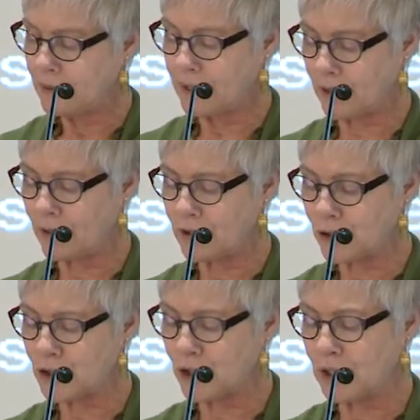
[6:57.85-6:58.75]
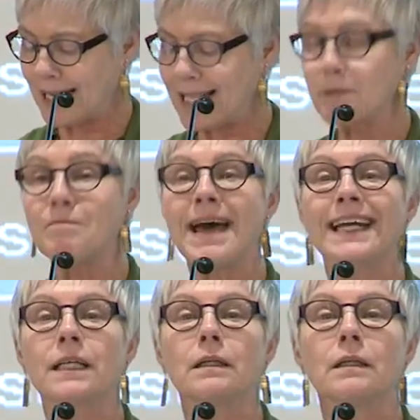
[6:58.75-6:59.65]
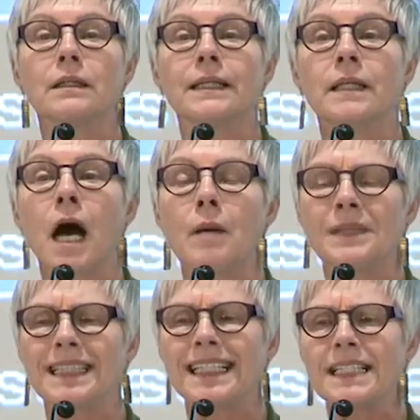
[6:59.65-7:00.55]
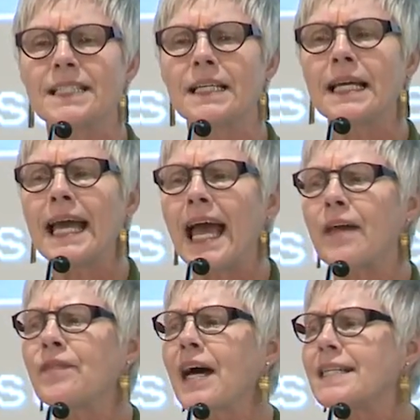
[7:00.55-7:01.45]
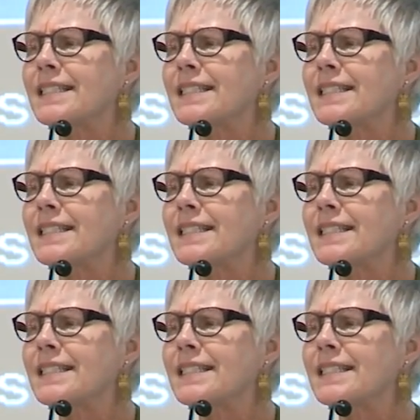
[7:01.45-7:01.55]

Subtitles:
that are understood as medical anomalies, and thus